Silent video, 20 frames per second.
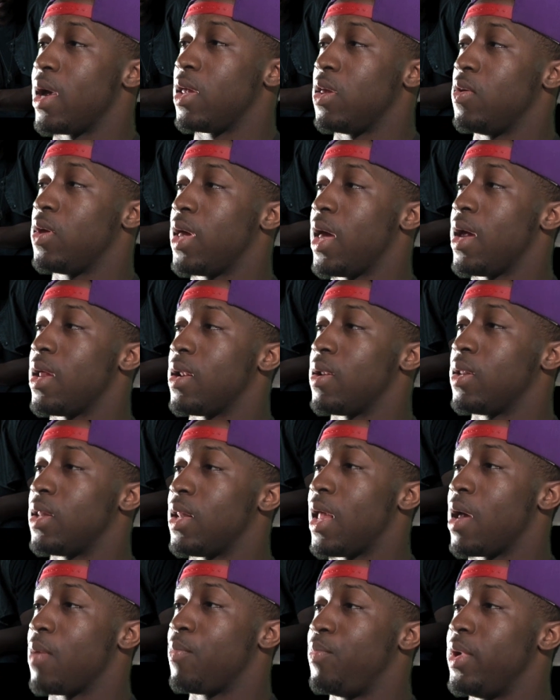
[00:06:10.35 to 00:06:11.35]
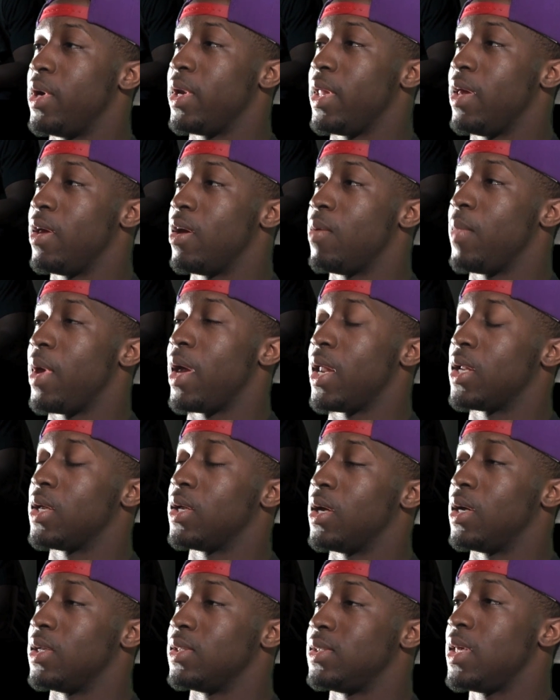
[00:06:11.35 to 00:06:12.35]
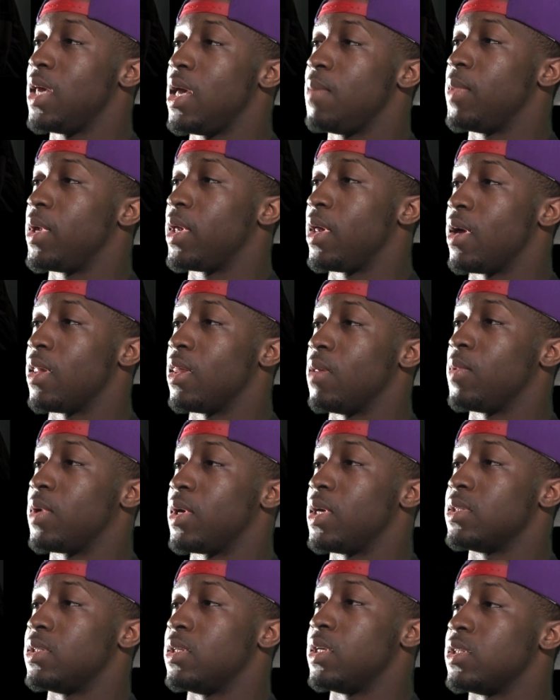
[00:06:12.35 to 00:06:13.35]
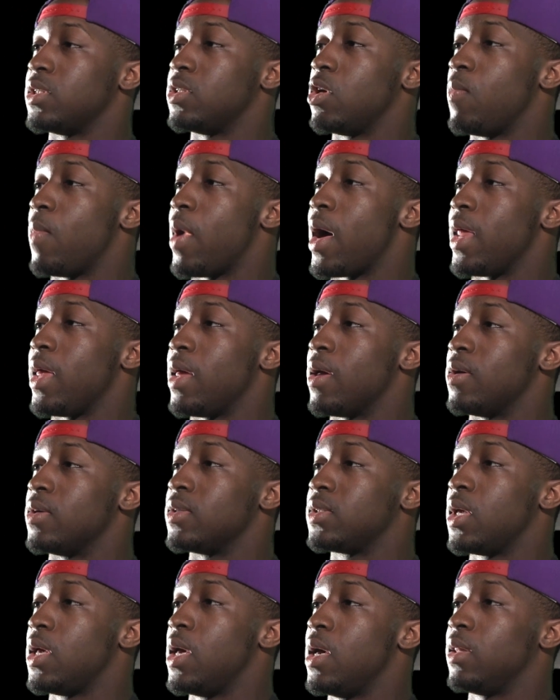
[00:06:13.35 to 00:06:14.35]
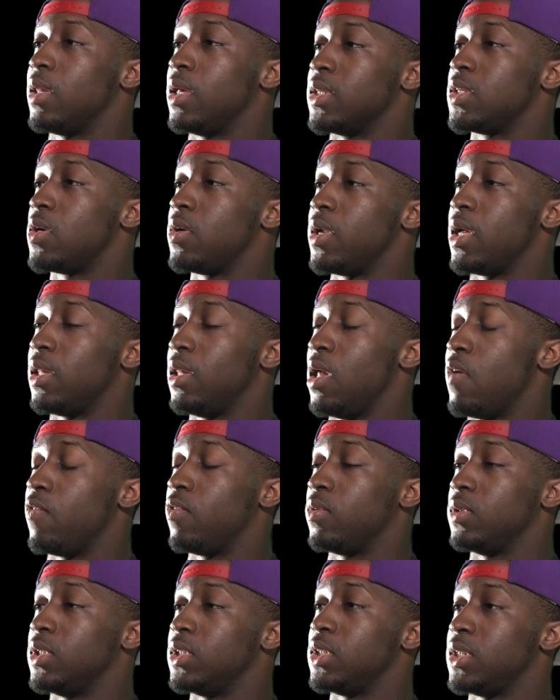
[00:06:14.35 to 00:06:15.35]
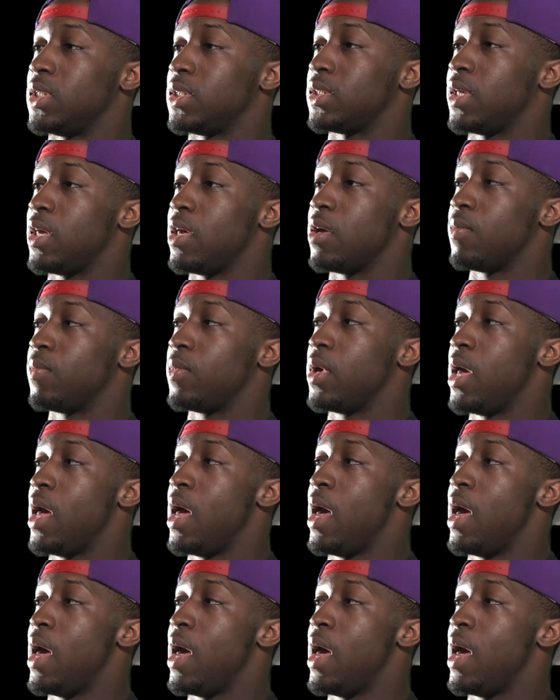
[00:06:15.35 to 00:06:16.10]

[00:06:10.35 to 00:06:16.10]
You can't put him and a team together, because there's nobody else that's on that level. It's just him.